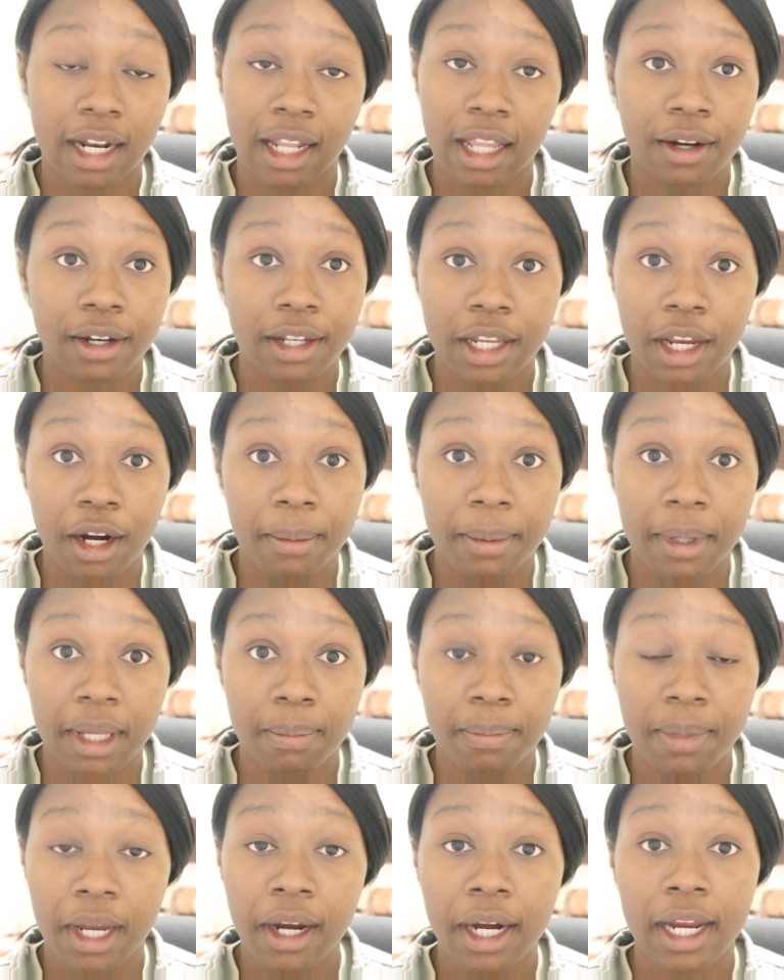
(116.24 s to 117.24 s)
allowed in the
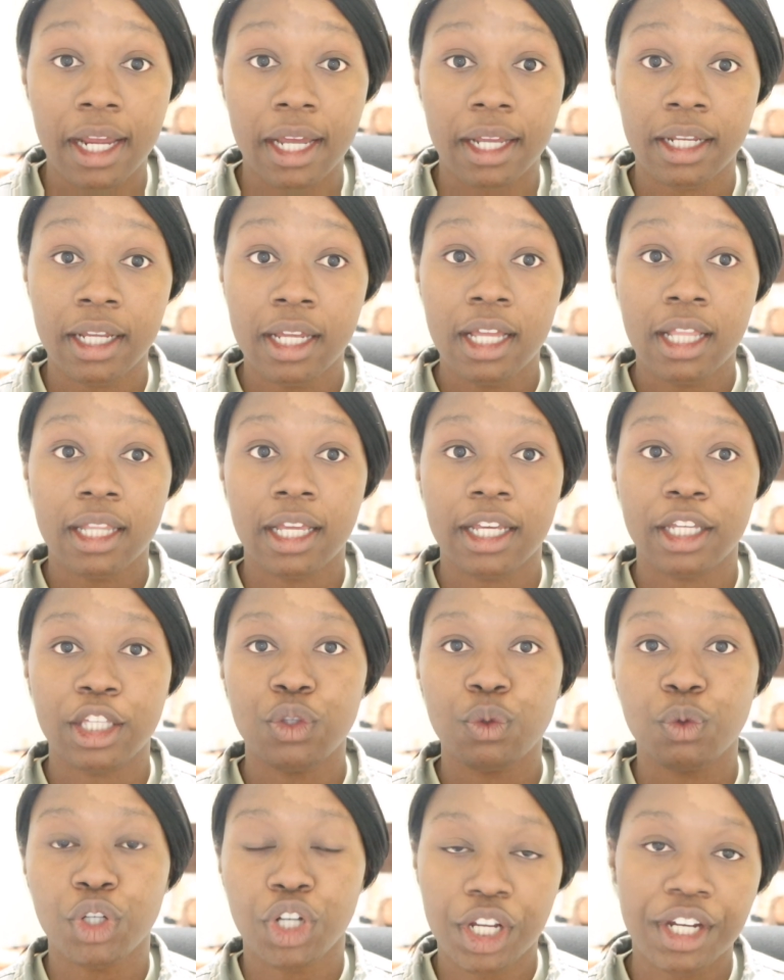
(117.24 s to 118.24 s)
army, period. Like,
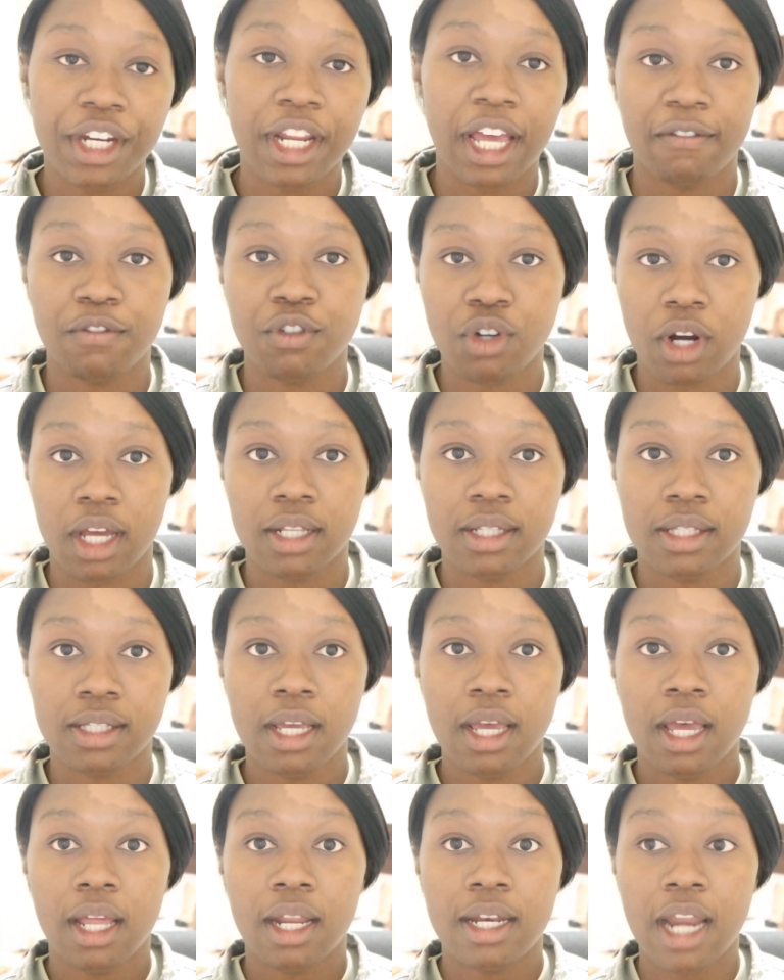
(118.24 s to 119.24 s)
you couldn't have dreads.
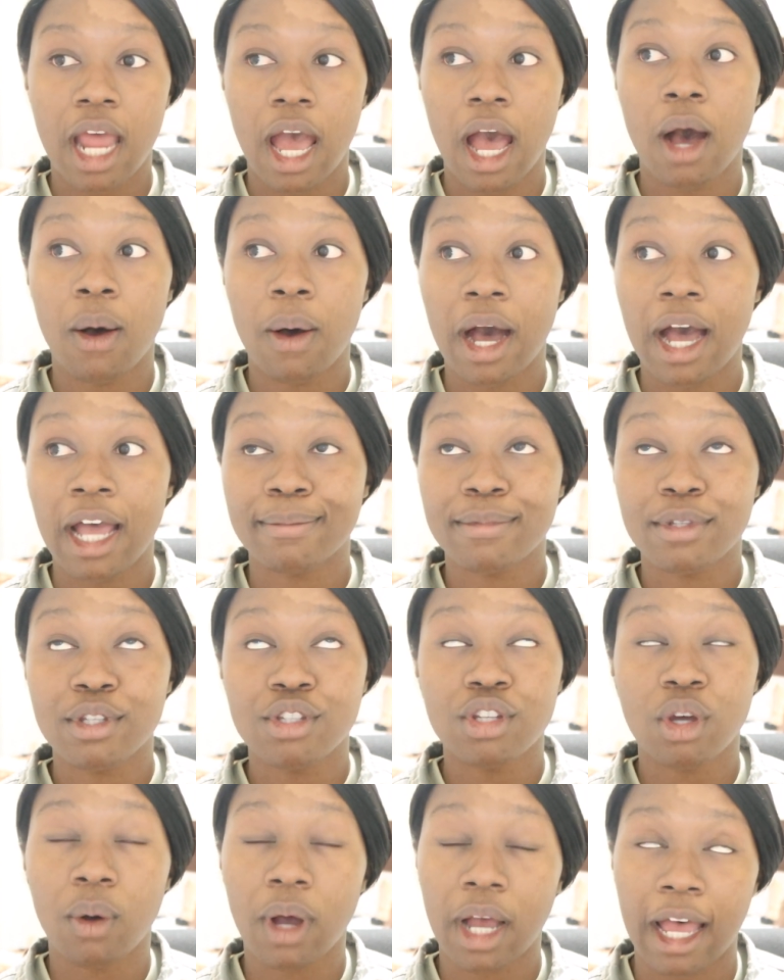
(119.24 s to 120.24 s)
Now I'm
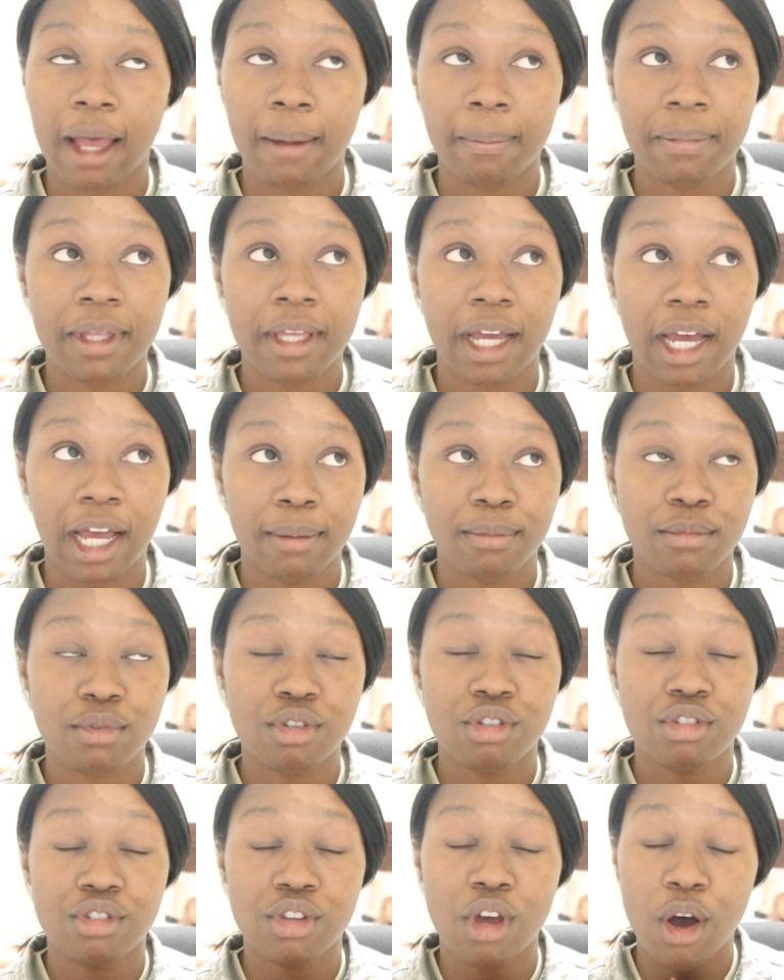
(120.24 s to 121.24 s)
so happy. I'm
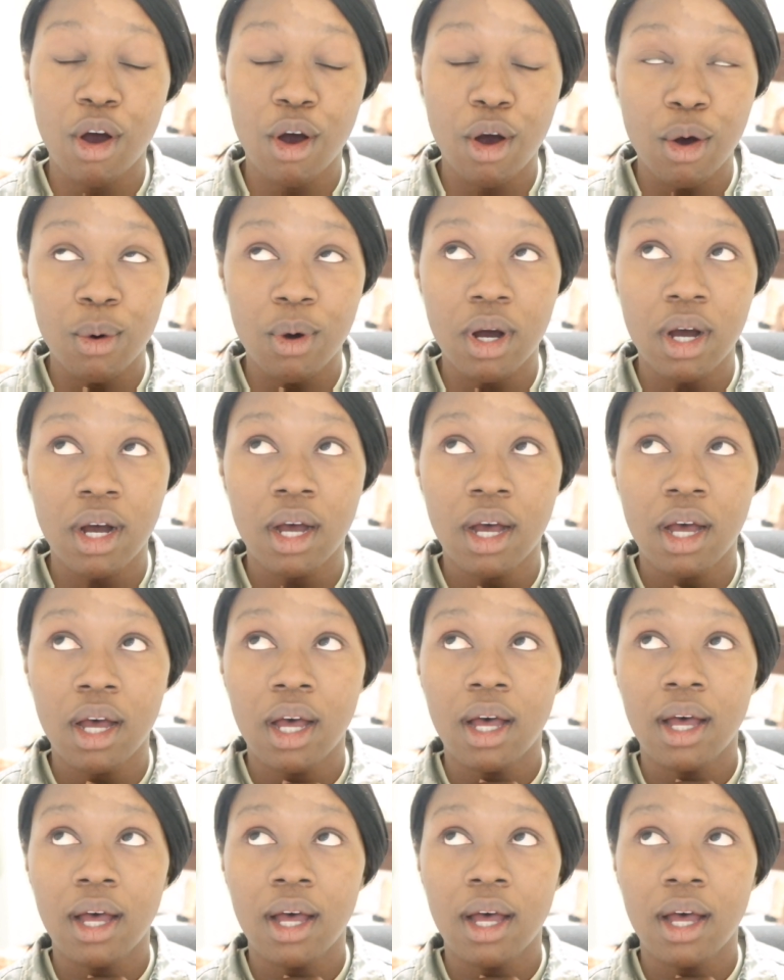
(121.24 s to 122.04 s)
so